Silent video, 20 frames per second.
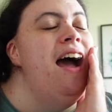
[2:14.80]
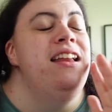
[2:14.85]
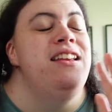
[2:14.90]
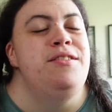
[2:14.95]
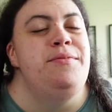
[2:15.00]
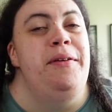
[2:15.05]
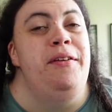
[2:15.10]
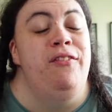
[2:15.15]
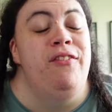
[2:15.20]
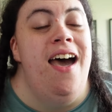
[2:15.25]

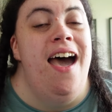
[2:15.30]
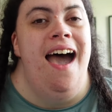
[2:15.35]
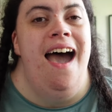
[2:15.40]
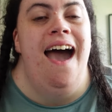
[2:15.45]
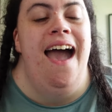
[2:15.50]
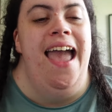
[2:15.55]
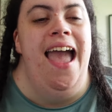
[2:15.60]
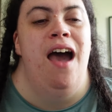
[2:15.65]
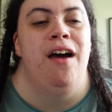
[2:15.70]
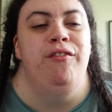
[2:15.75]
To be
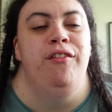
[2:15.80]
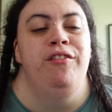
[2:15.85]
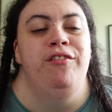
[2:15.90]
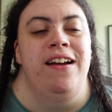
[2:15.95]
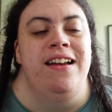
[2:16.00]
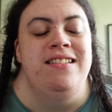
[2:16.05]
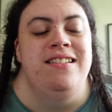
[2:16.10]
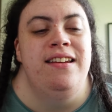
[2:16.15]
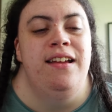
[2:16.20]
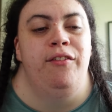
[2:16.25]
fair, I haven't
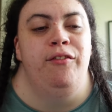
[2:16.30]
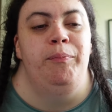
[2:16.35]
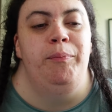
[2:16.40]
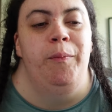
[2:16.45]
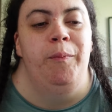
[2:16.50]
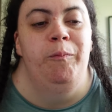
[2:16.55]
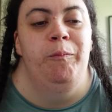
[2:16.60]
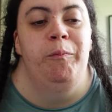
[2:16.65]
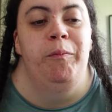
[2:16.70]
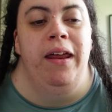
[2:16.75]
read enough
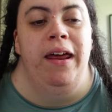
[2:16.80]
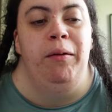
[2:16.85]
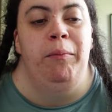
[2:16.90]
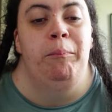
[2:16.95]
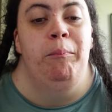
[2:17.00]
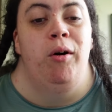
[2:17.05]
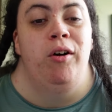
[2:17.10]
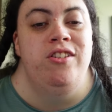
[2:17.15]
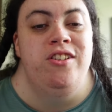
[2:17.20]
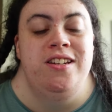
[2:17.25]
like
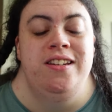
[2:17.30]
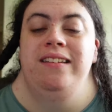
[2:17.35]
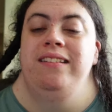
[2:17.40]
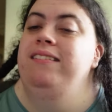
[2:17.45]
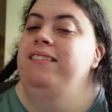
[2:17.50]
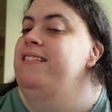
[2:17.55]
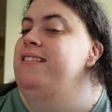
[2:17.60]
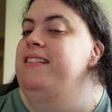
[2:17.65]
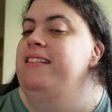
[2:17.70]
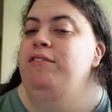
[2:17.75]

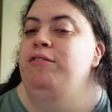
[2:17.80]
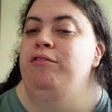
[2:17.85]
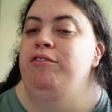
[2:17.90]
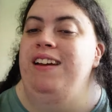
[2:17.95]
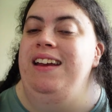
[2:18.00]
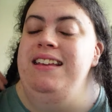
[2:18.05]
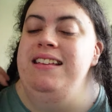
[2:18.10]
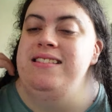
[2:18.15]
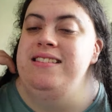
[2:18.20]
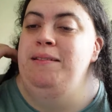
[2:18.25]
modern
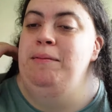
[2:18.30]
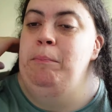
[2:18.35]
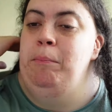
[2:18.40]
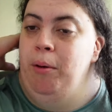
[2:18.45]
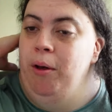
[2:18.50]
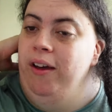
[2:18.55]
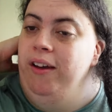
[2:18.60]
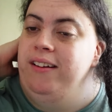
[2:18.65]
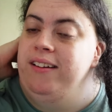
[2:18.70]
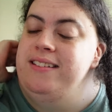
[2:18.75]
recent
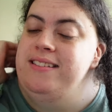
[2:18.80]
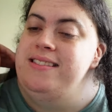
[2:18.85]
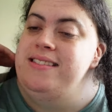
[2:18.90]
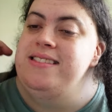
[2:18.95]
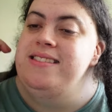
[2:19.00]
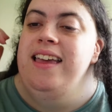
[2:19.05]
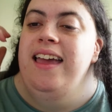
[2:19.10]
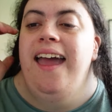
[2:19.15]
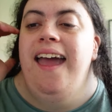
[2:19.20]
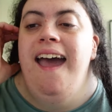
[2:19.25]

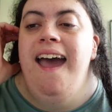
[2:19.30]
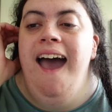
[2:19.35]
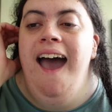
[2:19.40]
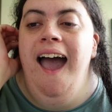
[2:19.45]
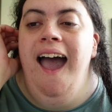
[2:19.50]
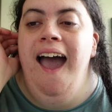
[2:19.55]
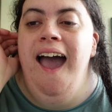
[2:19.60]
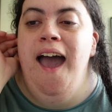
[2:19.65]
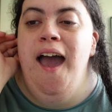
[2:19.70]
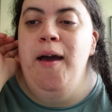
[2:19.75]
books
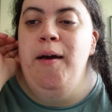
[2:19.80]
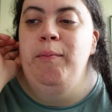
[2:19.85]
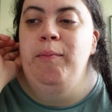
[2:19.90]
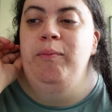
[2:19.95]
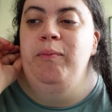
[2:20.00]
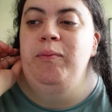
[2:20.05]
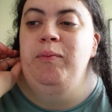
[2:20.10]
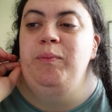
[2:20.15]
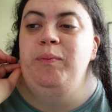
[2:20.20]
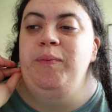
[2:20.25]

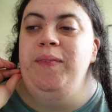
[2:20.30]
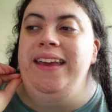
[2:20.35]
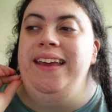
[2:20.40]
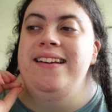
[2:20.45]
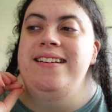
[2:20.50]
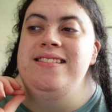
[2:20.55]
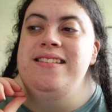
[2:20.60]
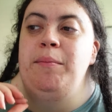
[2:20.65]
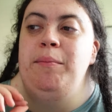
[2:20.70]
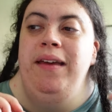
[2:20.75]

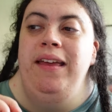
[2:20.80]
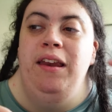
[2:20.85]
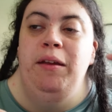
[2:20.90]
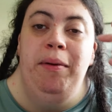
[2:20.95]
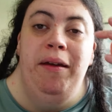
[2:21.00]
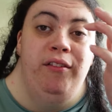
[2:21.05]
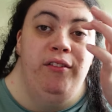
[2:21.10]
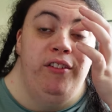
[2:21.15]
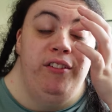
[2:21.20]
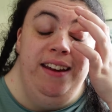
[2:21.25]
because I'm in a
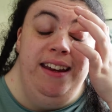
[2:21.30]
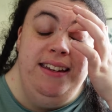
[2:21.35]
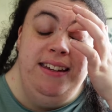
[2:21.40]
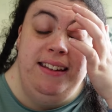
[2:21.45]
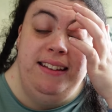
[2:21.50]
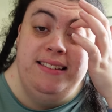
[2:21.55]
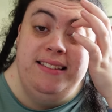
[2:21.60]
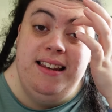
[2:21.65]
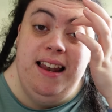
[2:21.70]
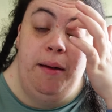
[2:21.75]
bit of a
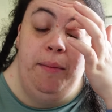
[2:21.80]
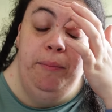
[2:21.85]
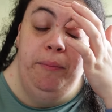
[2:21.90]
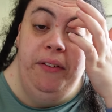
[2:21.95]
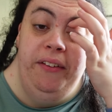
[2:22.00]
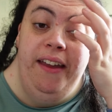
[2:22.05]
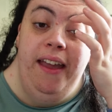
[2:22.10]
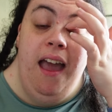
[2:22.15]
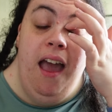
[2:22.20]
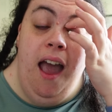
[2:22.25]
reading slump.